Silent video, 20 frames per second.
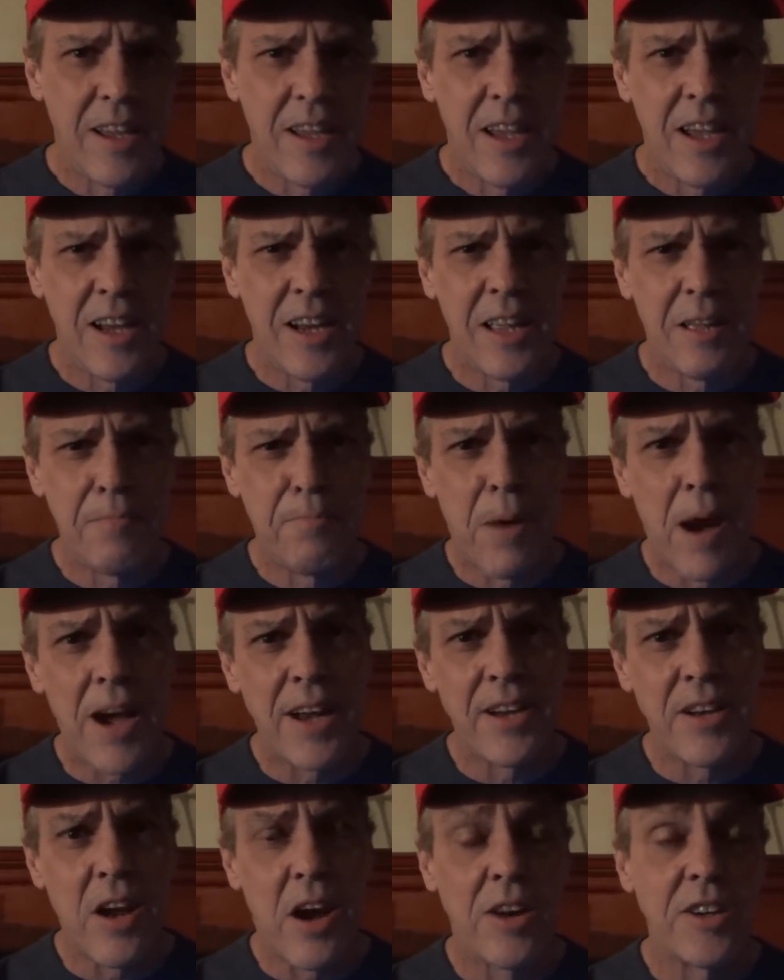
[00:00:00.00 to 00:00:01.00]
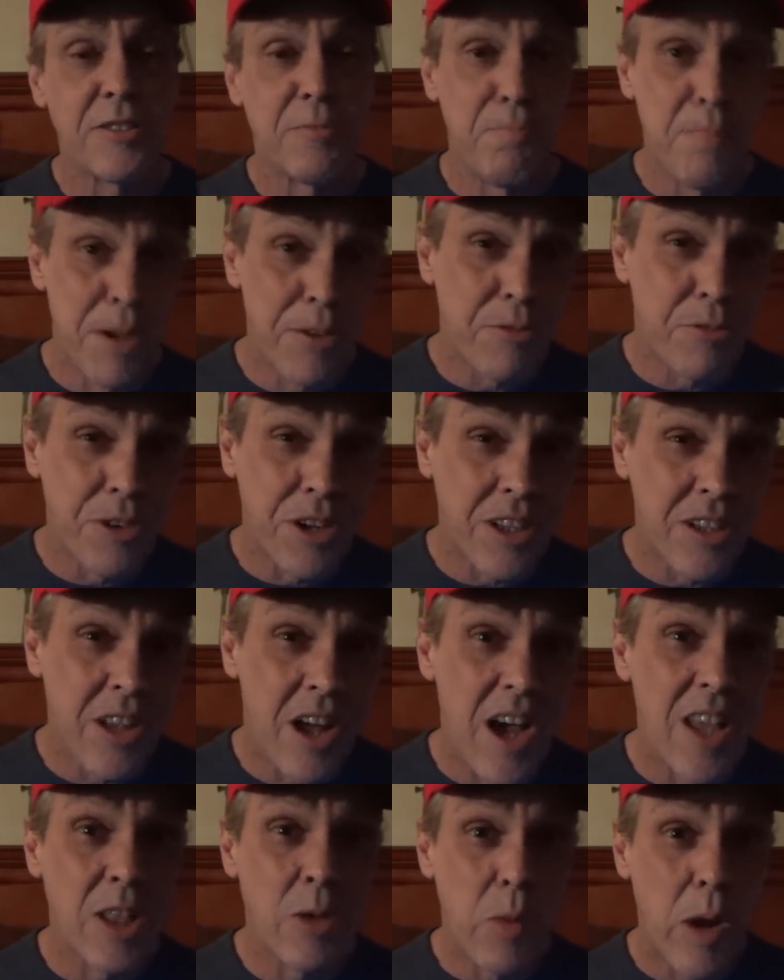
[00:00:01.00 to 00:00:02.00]
hitting Biden on his mental
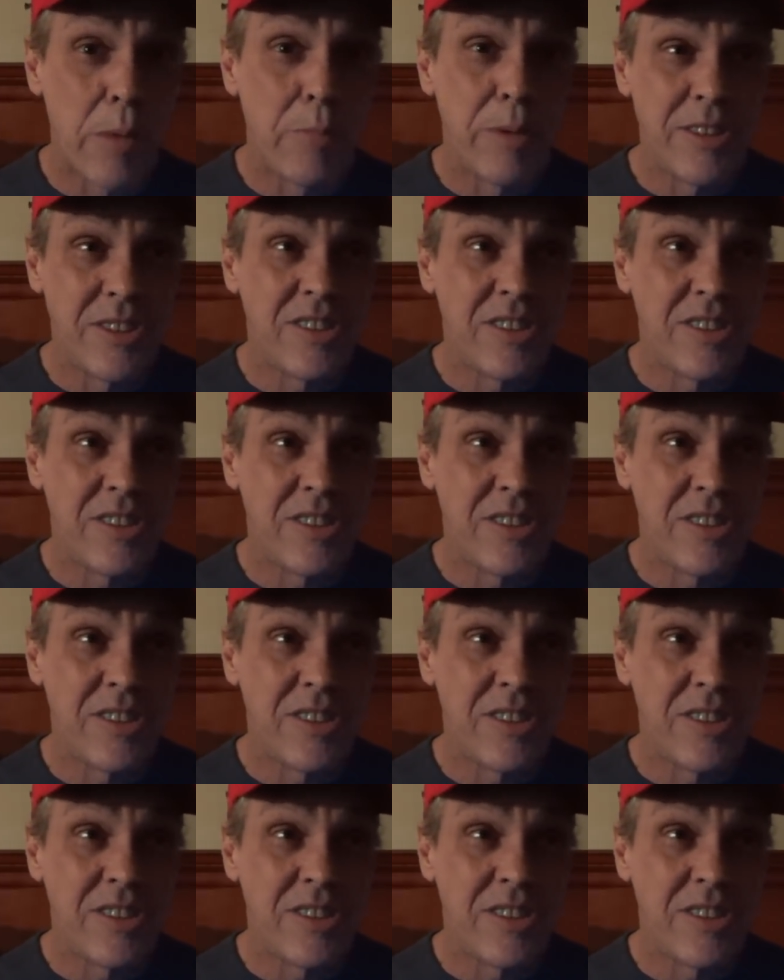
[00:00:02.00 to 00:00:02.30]
decline the way we